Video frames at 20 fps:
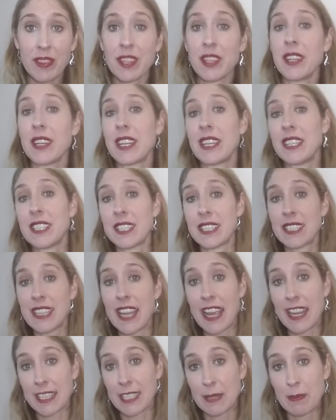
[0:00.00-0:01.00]
you can just
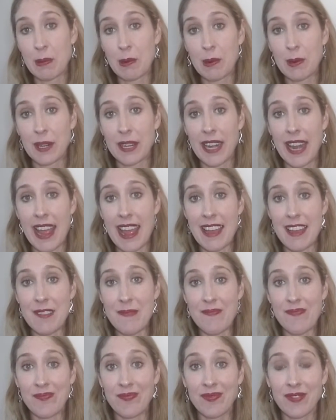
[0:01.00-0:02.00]
export it out.